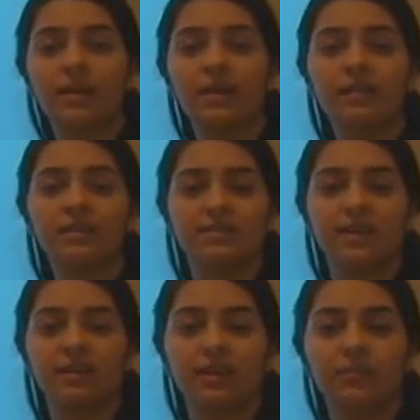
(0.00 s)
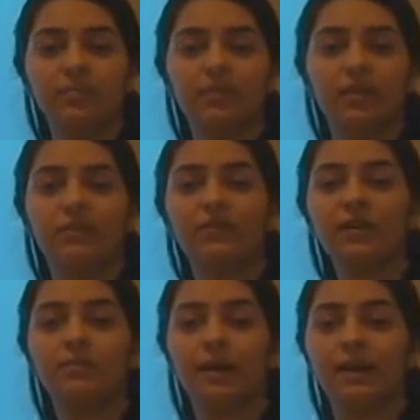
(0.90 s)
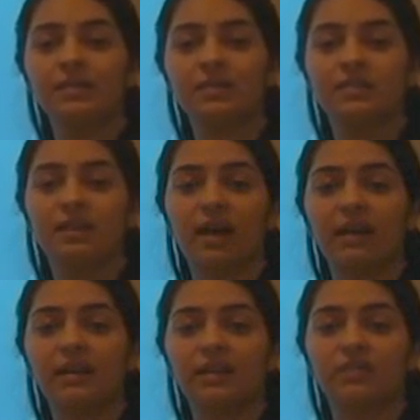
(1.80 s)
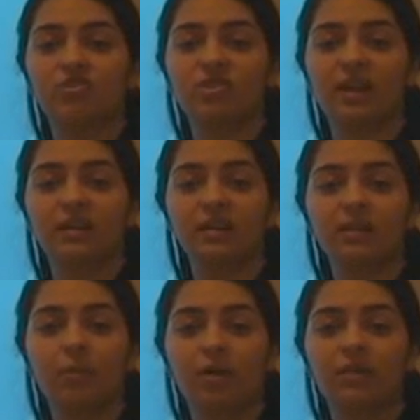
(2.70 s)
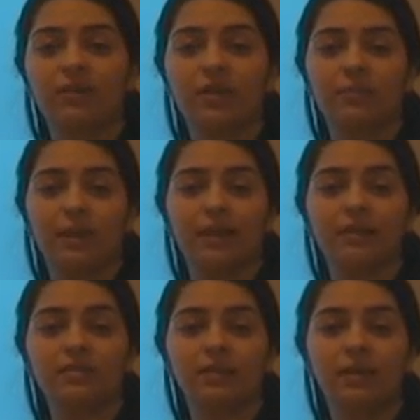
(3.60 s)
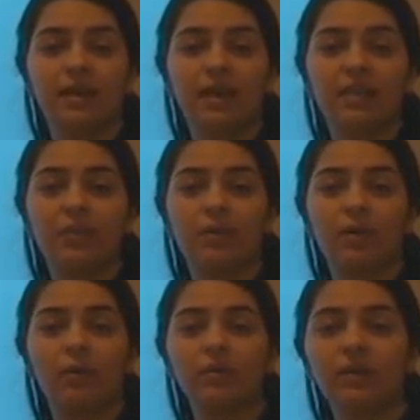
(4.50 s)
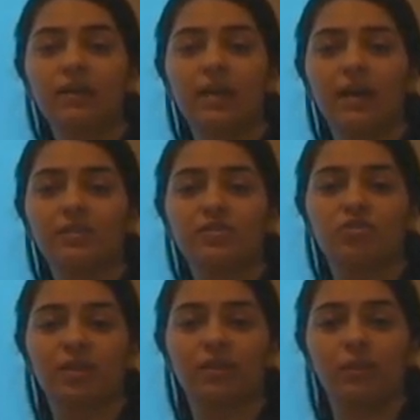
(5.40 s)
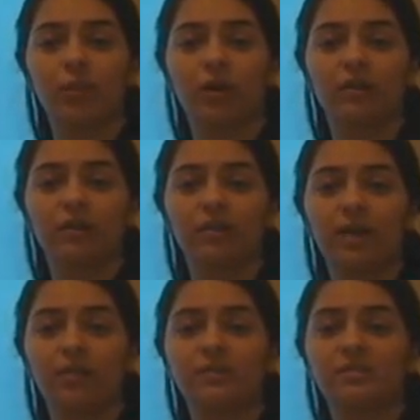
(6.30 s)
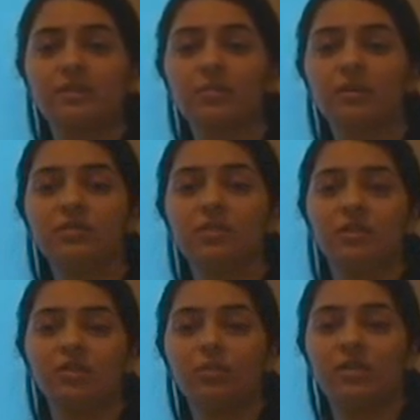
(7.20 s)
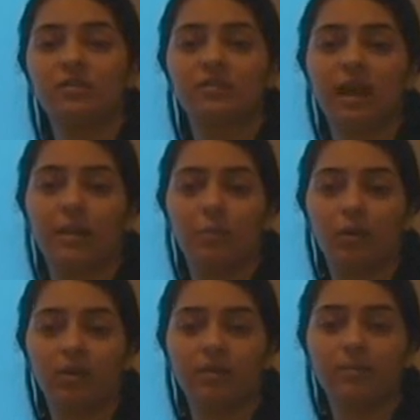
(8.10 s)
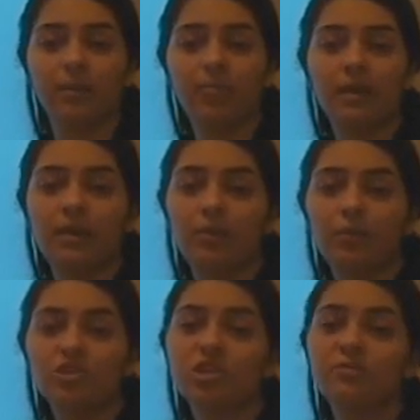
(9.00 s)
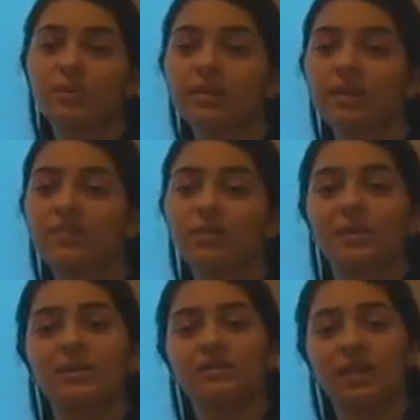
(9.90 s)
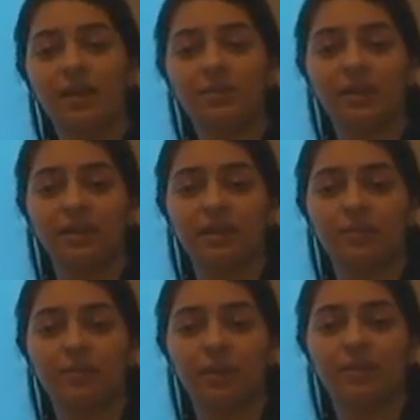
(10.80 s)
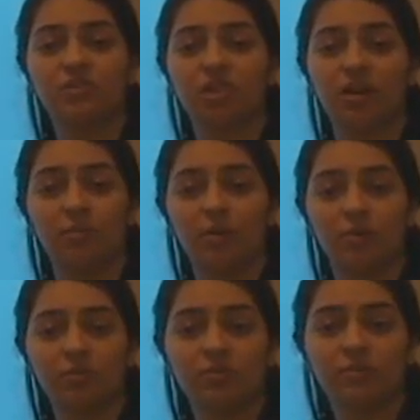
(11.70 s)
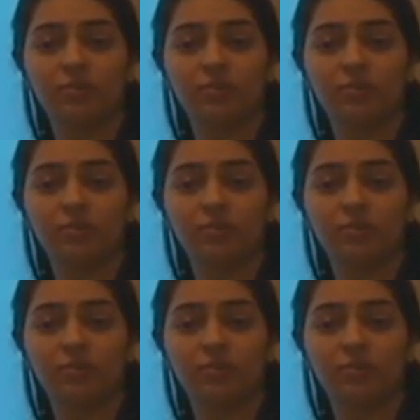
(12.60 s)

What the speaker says: In the study, they fed mice a diet of genetically modified maize, and they were only allowed to drink the water that was similar to the US tap water, which is believed to be contaminated by GMOs.